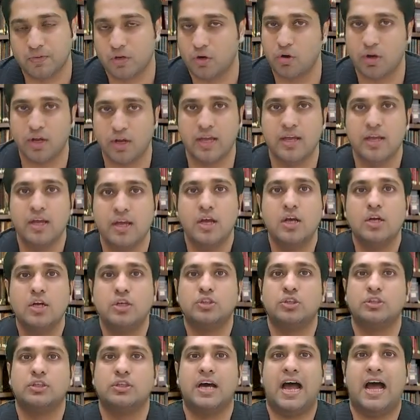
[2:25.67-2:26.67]
Okay,
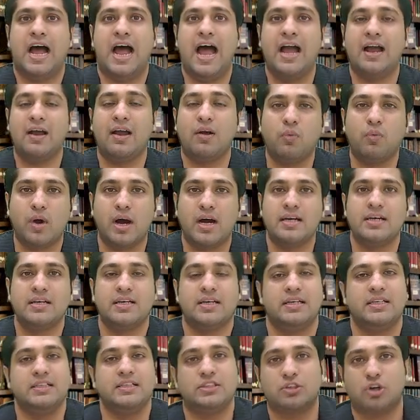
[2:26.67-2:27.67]
so the hack
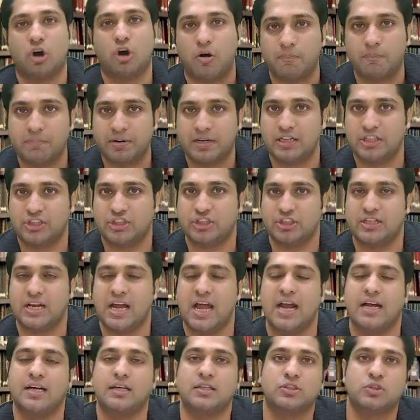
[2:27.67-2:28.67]
one is Competition
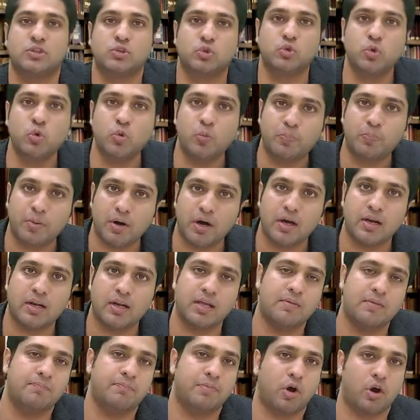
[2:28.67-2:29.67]
Act, super
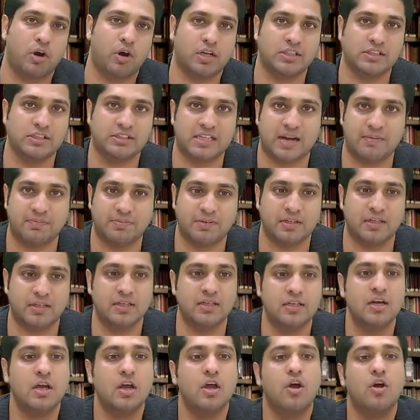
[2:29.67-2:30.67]
important
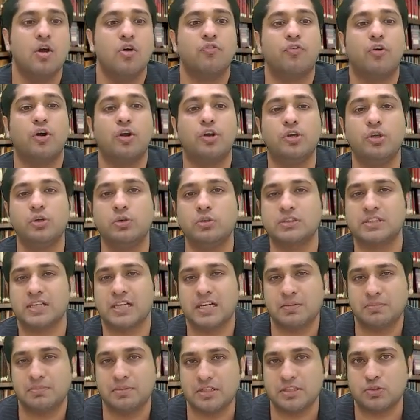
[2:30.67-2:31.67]
chapter for new
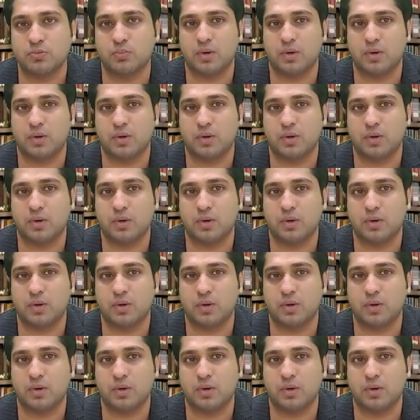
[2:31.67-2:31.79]
syllabus.